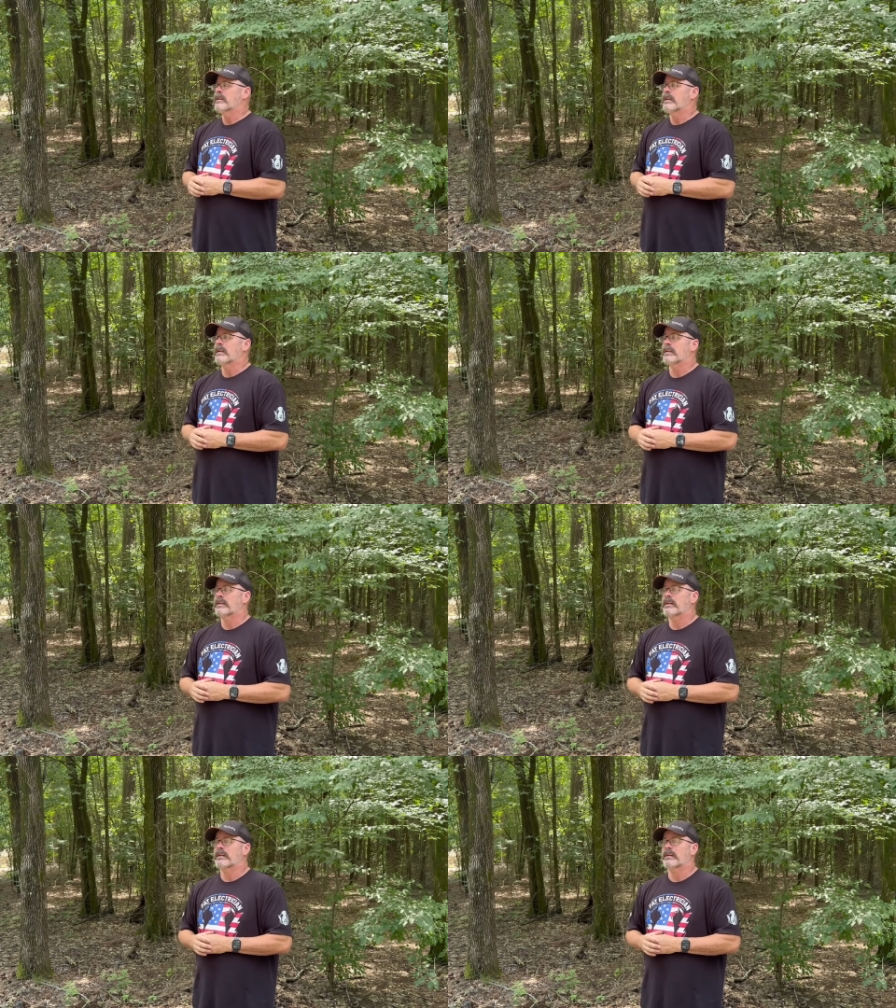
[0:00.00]

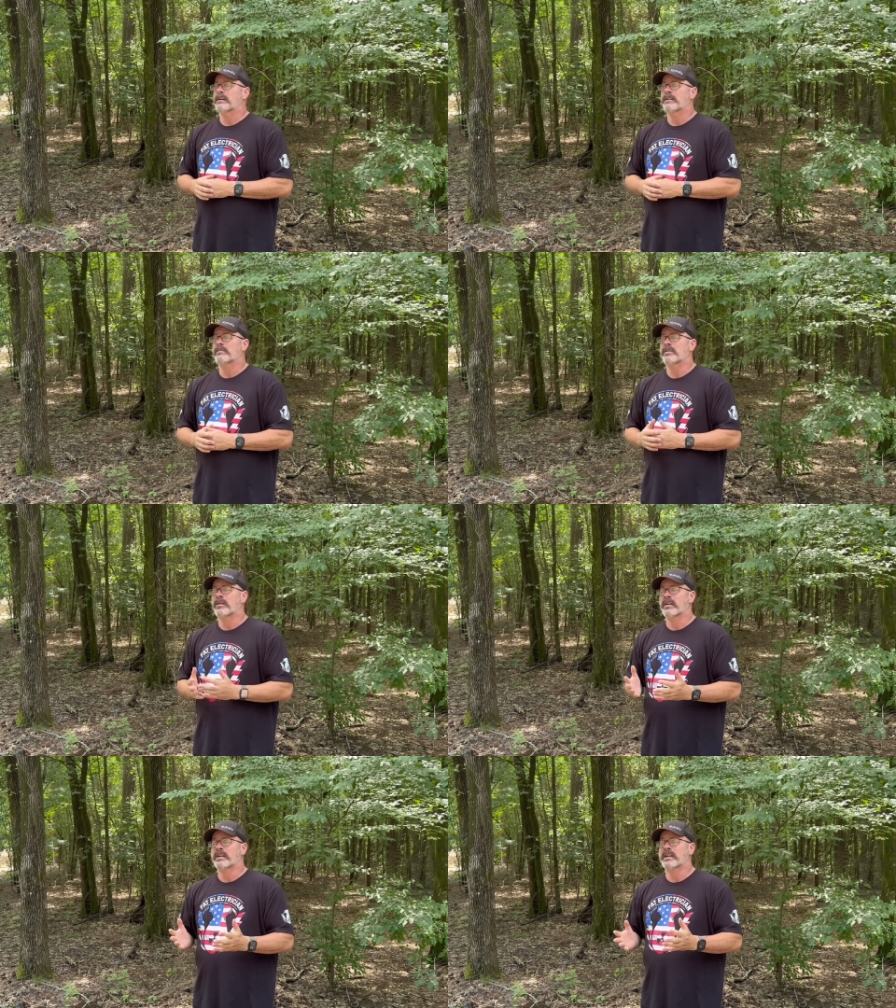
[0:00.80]
And uh, I uh, never
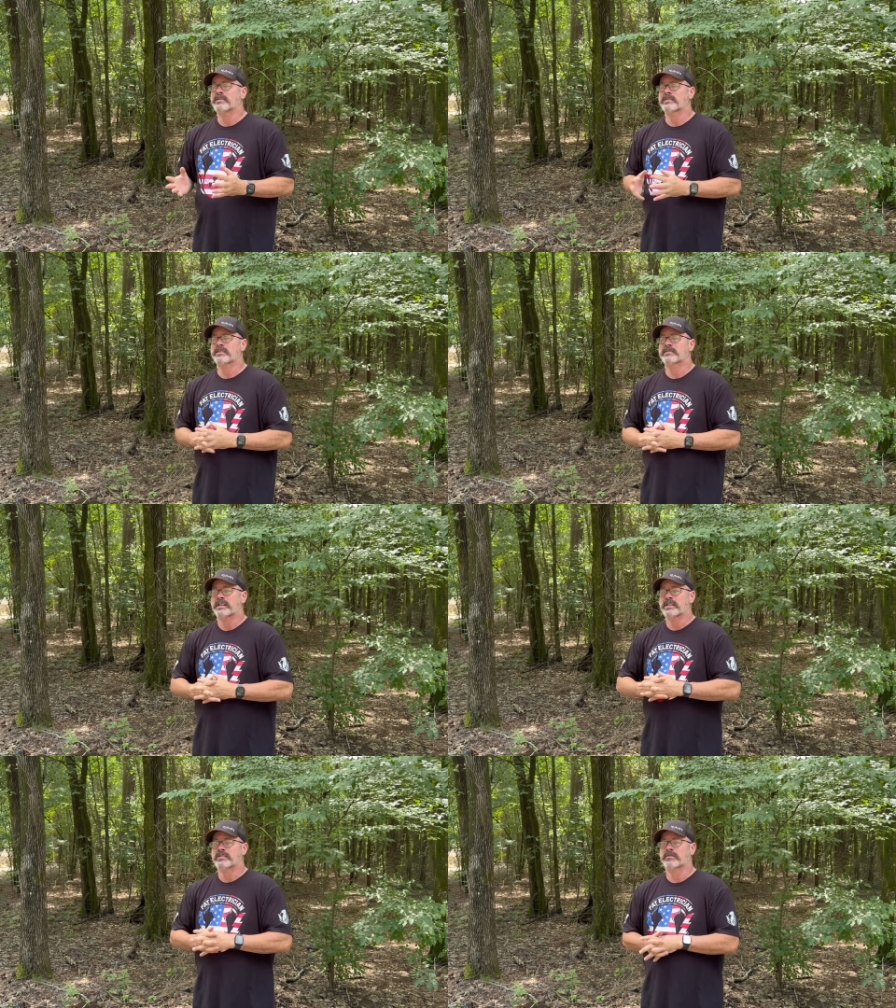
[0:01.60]
thought I'd catch a
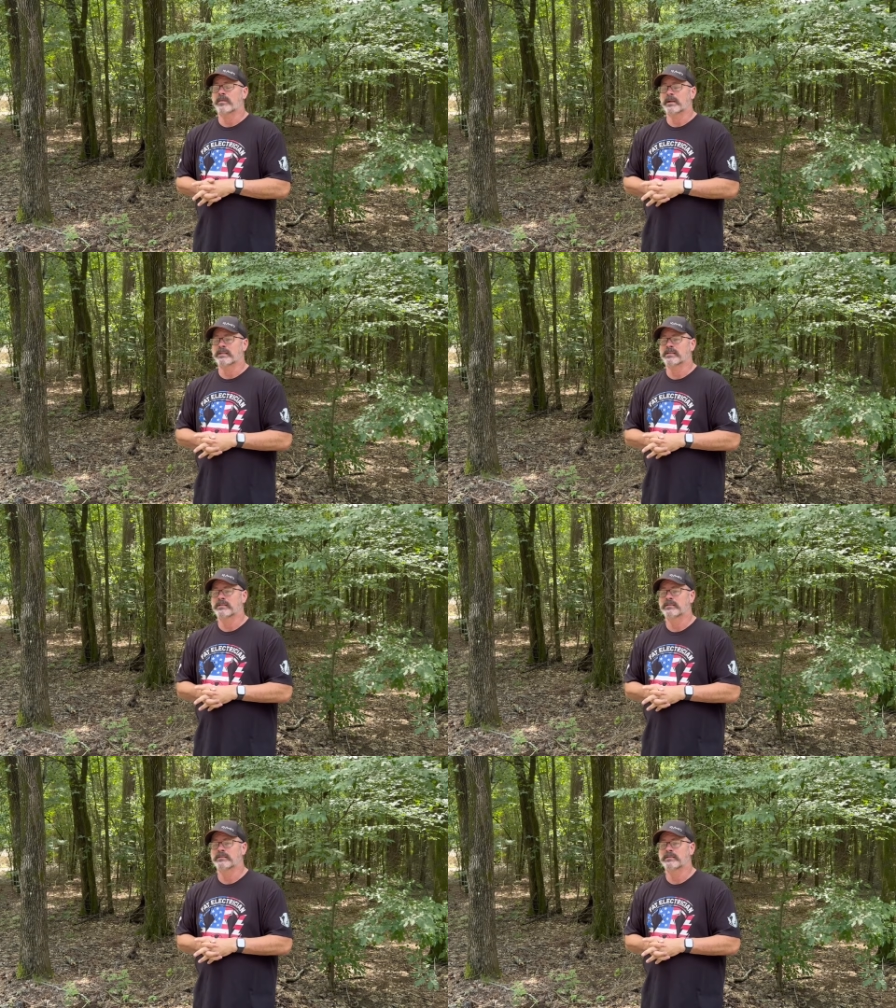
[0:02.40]
disease from it,
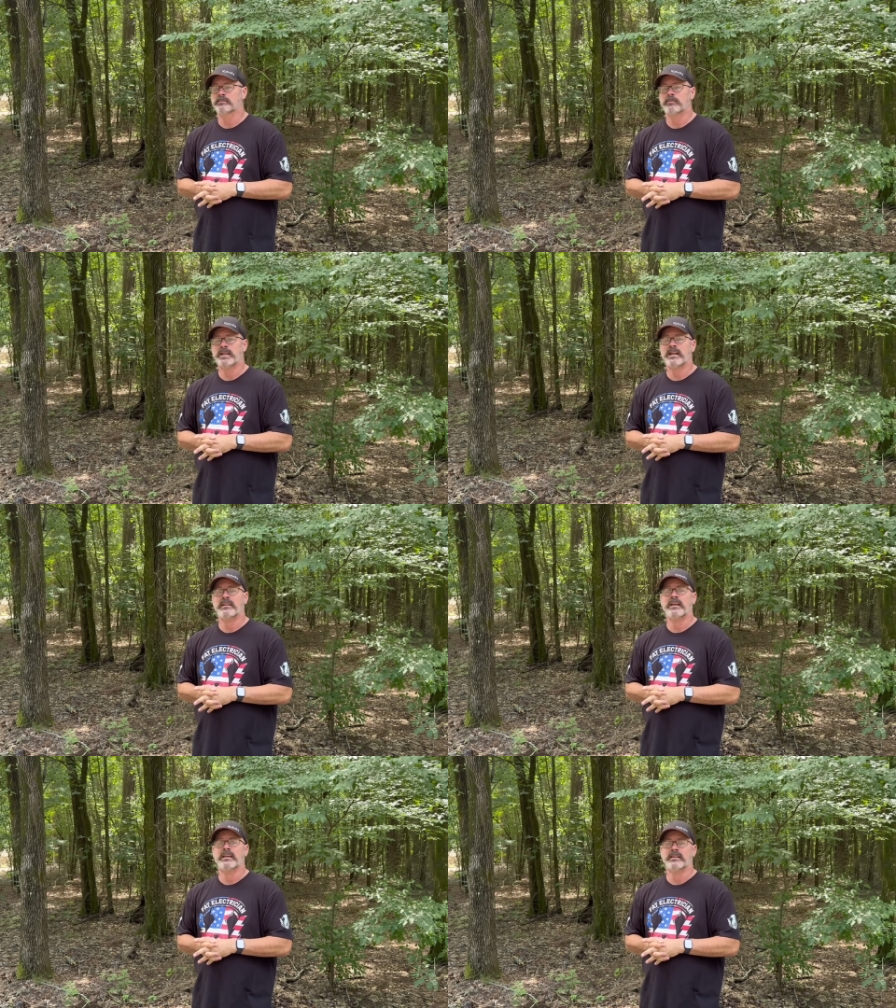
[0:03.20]
but I
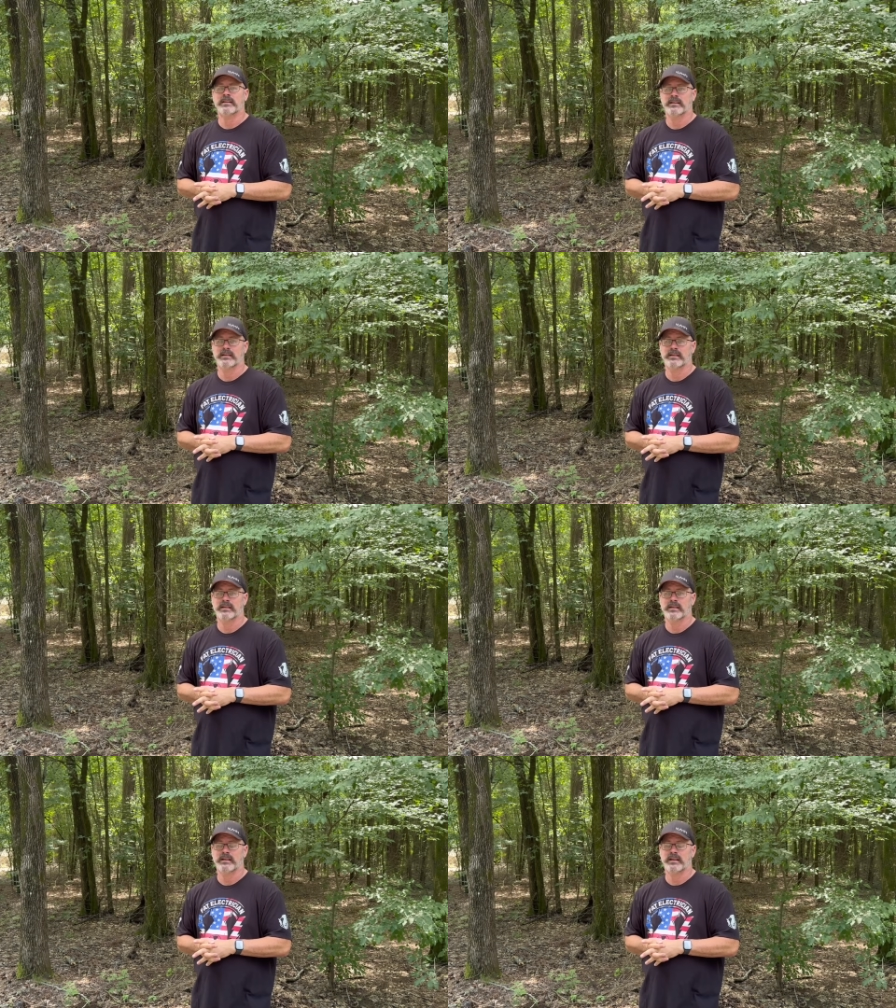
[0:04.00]
did.
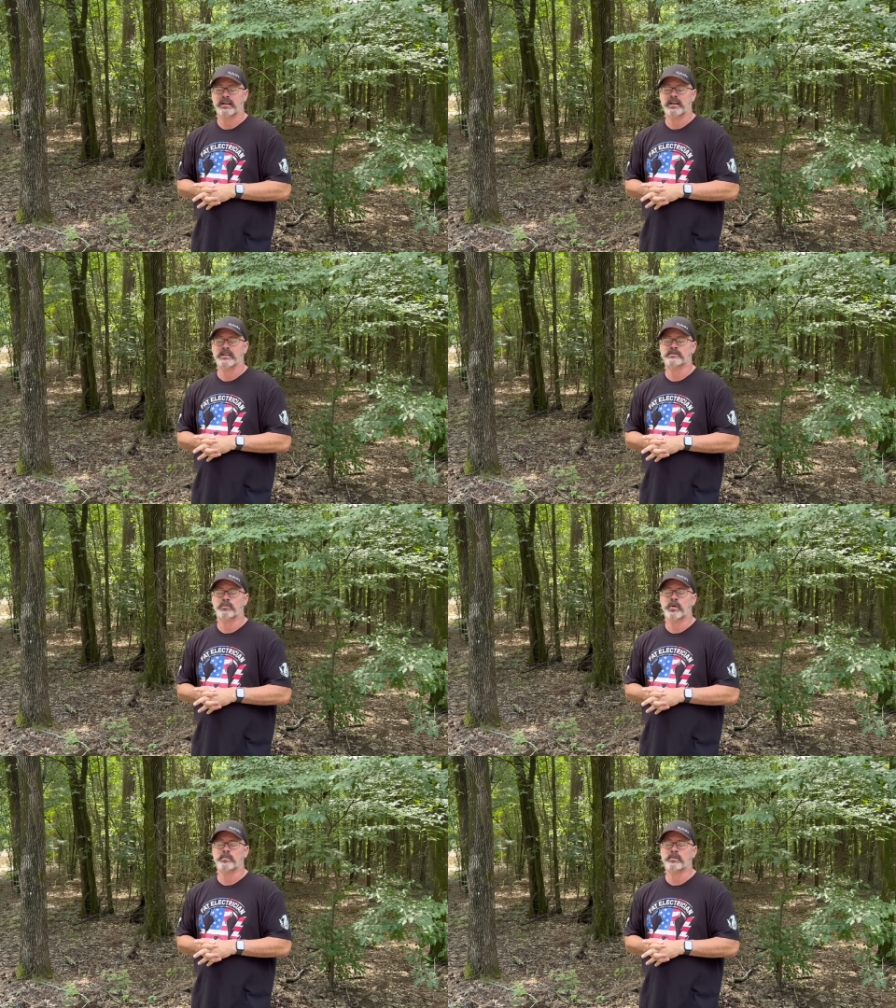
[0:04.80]
And it's
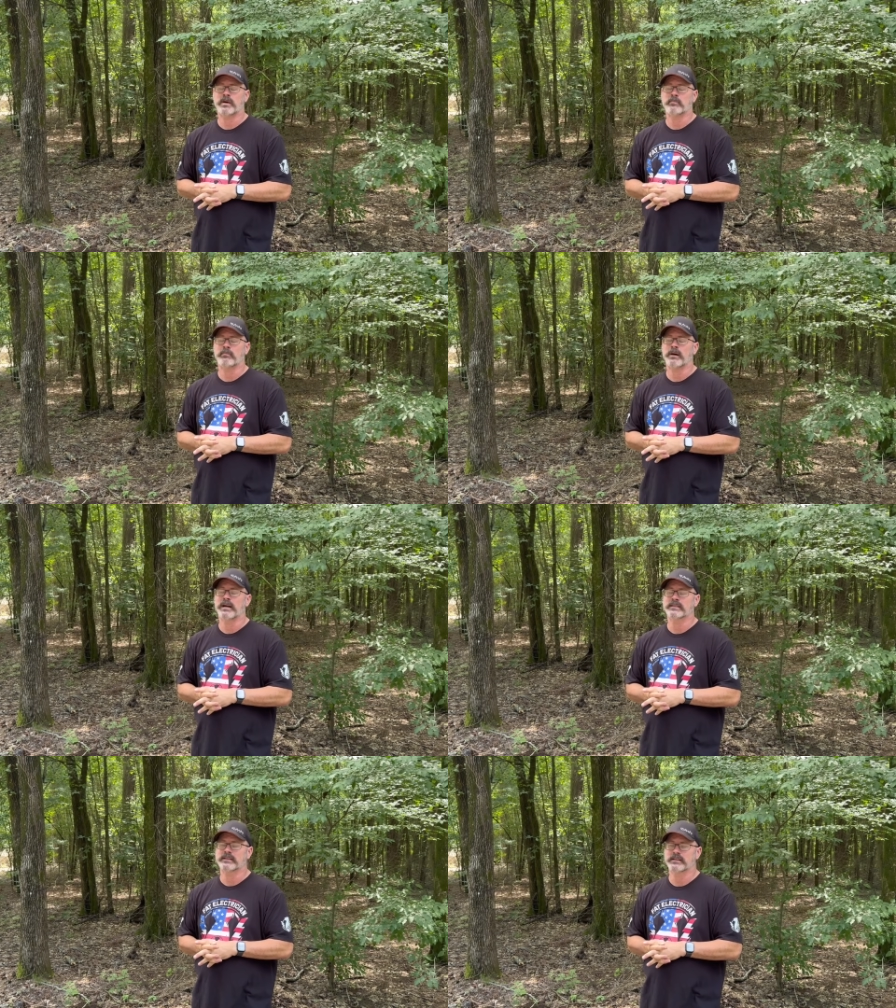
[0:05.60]
whooping my butt.